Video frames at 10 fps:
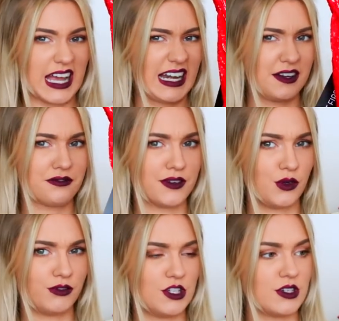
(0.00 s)
kind of,
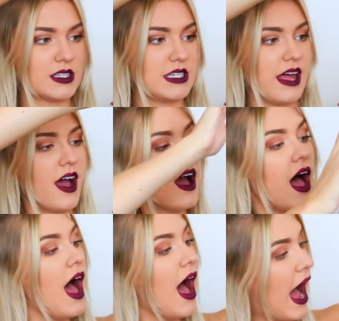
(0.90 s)
hopefully you can see that.
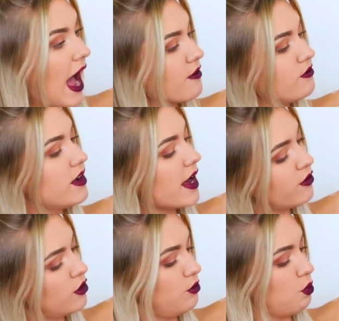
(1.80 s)
I have
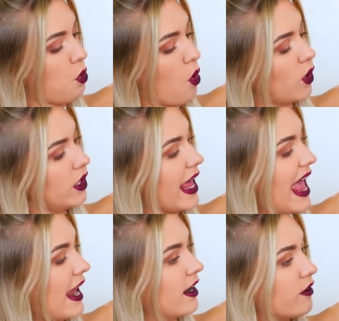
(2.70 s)
never worn
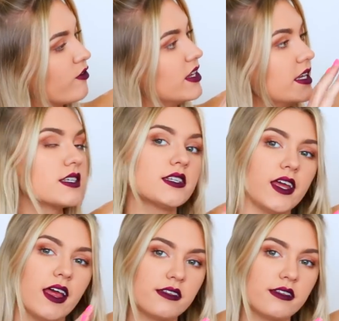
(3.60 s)
any of these style.